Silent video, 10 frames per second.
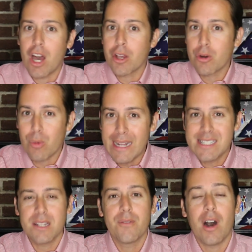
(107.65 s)

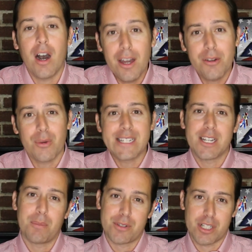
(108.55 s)
aggressive,
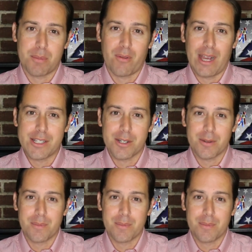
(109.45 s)
unreasonable supervisor.